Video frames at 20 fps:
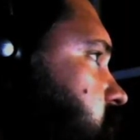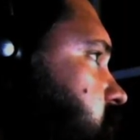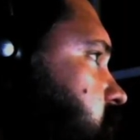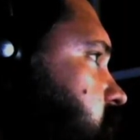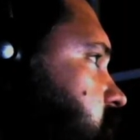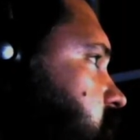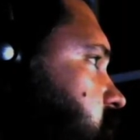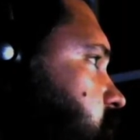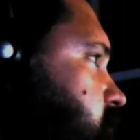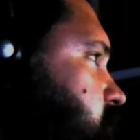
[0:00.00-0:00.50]

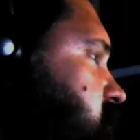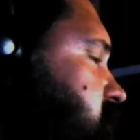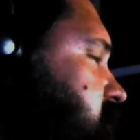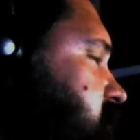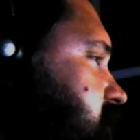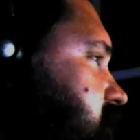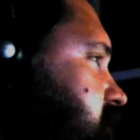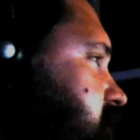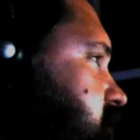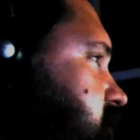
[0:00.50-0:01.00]
explicitly
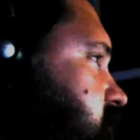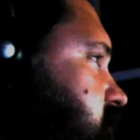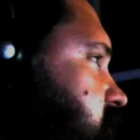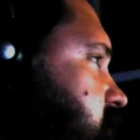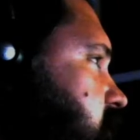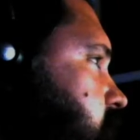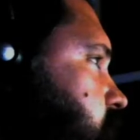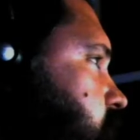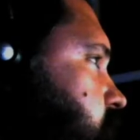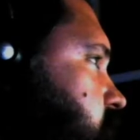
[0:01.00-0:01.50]

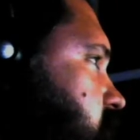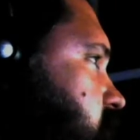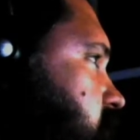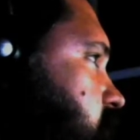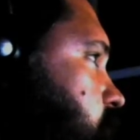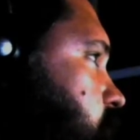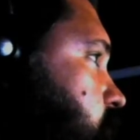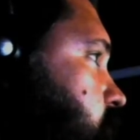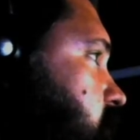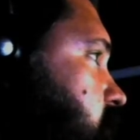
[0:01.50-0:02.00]
disallows the
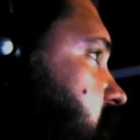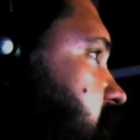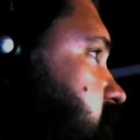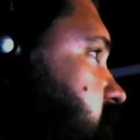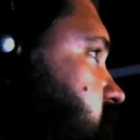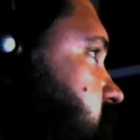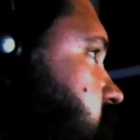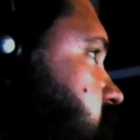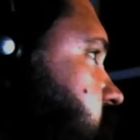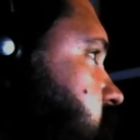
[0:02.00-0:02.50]
root
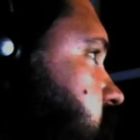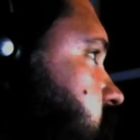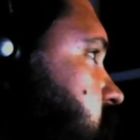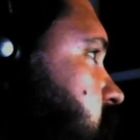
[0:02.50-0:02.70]
access.